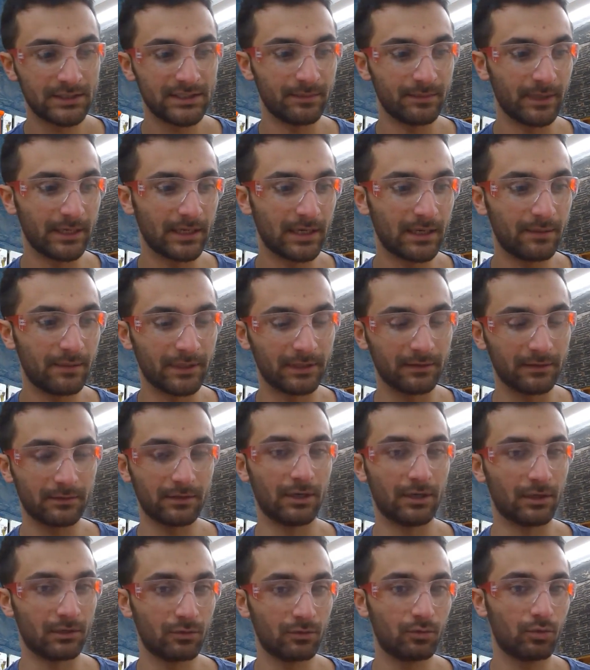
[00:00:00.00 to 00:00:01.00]
become
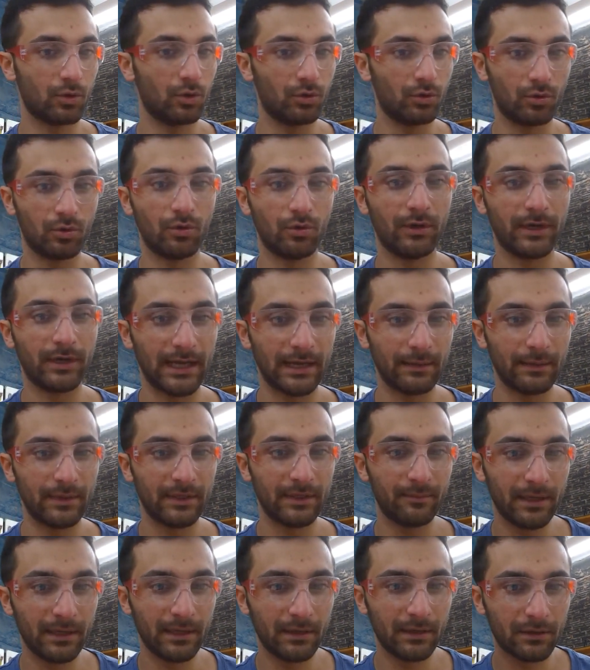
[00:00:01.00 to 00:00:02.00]
a quote unquote
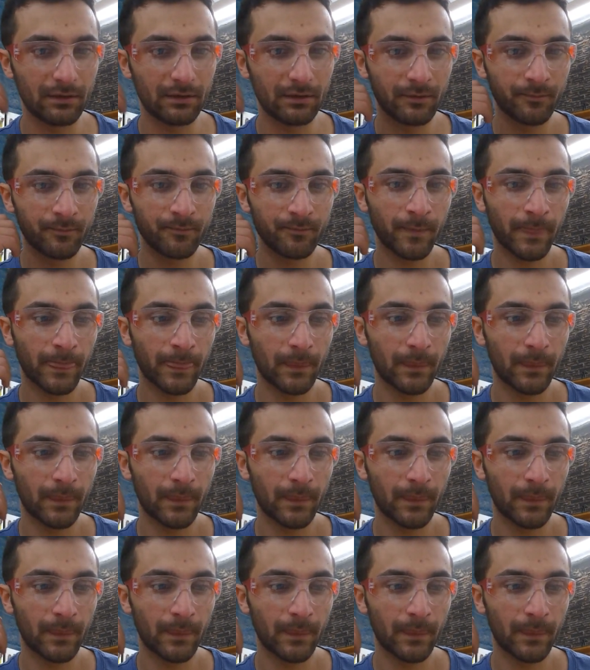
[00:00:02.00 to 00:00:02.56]
cabinet maker